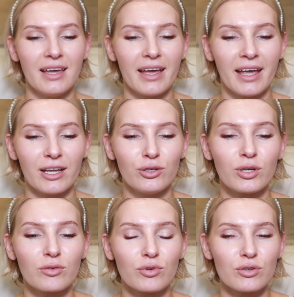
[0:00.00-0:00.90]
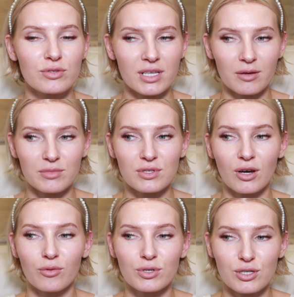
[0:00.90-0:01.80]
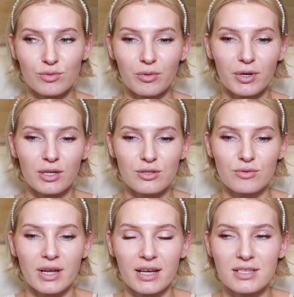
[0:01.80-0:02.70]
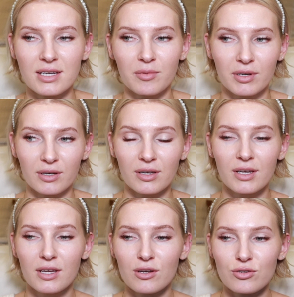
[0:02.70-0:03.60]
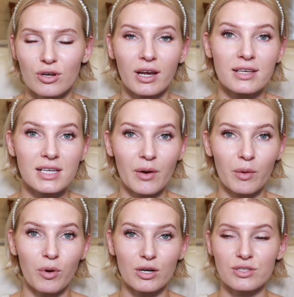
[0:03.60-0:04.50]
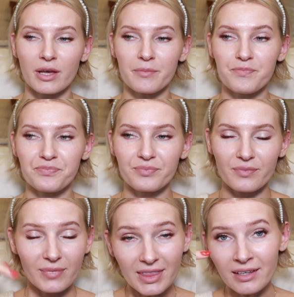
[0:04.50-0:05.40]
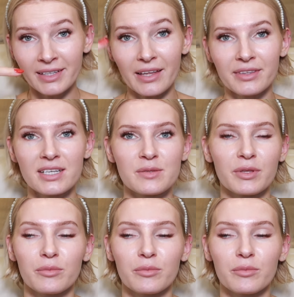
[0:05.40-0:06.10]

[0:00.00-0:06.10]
and you can reuse them. So, which is what we're gonna do next. I'm gonna show you guys how I wash them. Not these, but